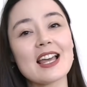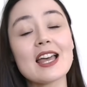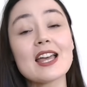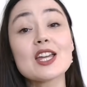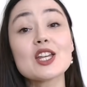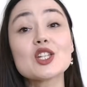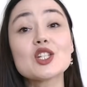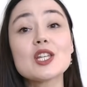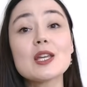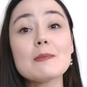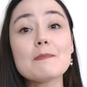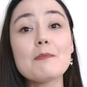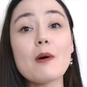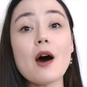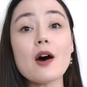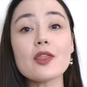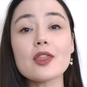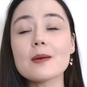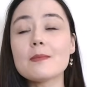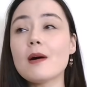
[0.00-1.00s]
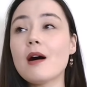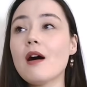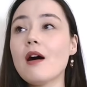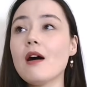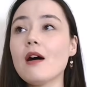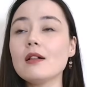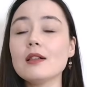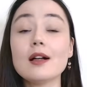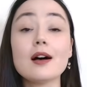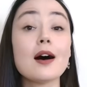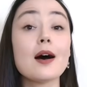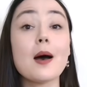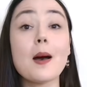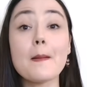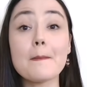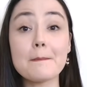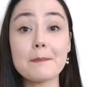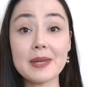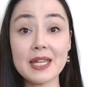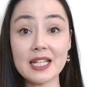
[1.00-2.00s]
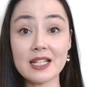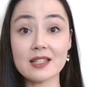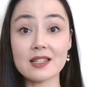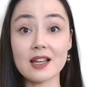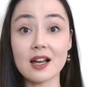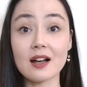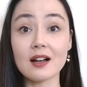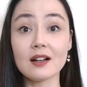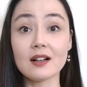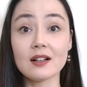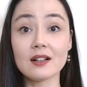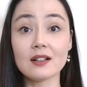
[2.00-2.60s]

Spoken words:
she bought them all pizza.